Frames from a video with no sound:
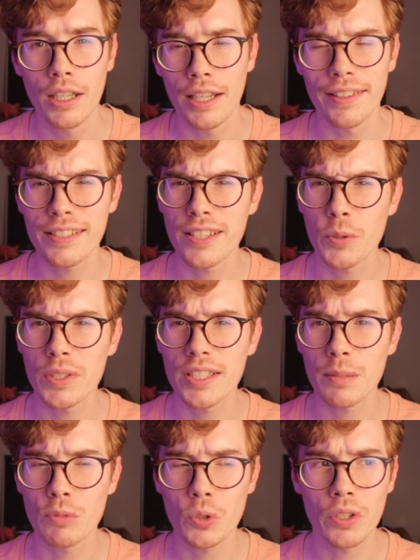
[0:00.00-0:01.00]
unless there was
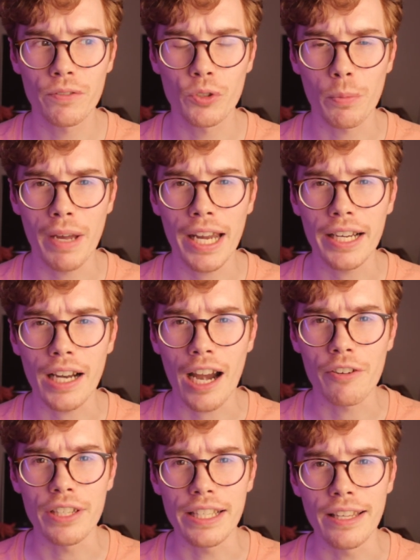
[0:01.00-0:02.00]
some sort of dramatic
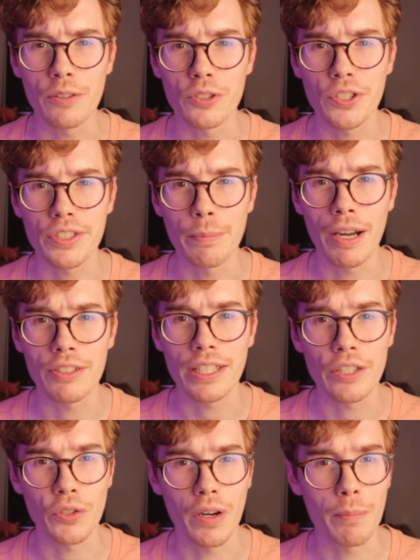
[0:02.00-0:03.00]
irony that was just about to
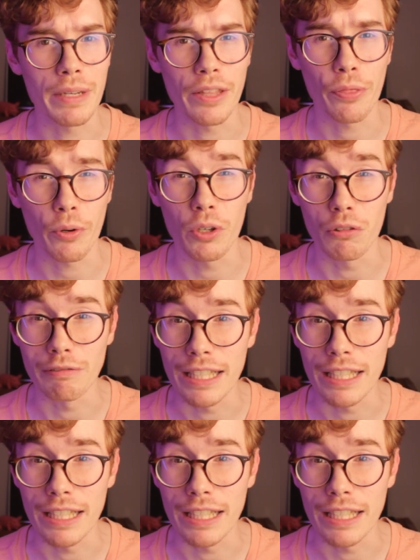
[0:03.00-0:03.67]
interrupt me and throw a